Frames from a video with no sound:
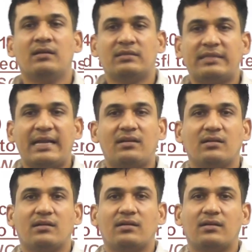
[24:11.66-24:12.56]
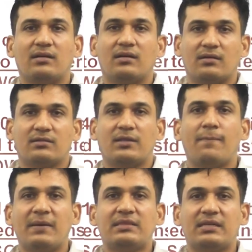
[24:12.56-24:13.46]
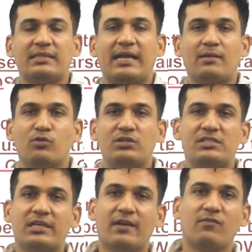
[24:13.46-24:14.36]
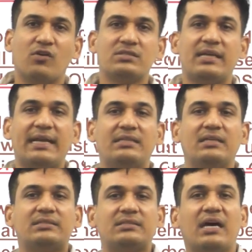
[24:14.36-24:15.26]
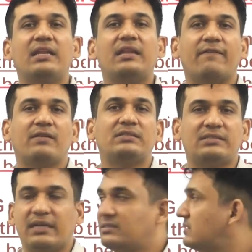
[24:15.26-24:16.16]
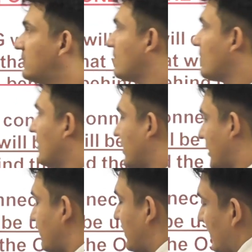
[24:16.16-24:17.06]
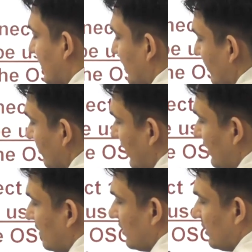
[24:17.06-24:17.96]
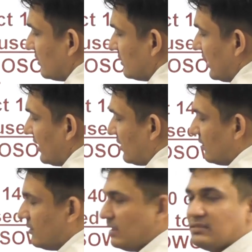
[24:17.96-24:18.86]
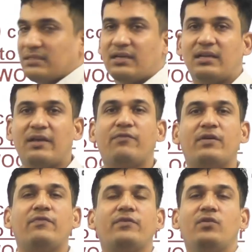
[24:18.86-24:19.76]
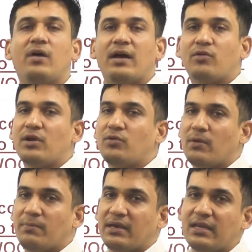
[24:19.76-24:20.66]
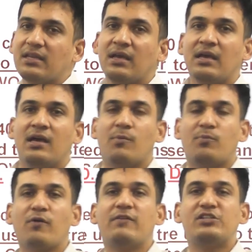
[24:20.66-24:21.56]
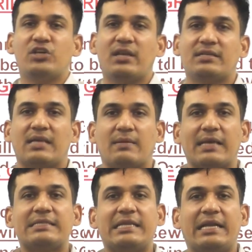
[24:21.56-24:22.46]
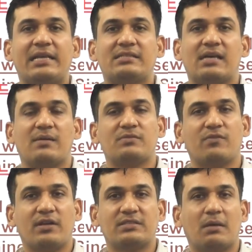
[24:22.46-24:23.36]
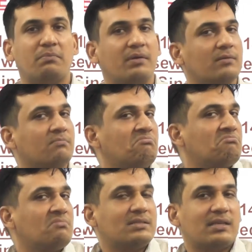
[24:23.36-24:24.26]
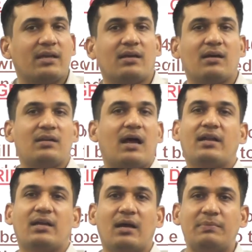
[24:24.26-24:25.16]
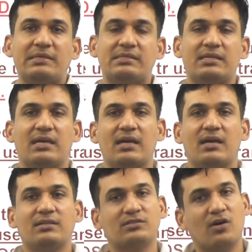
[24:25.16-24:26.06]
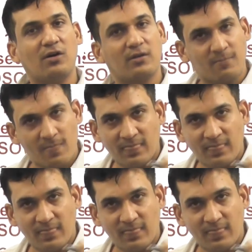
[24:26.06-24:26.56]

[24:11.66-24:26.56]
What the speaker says: that the mantra that Modi ji gave was that the sun never sets. Keep that thing in mind, that recently if you are going to appear in provincial exam like state exams, for example, say Karnataka PCS or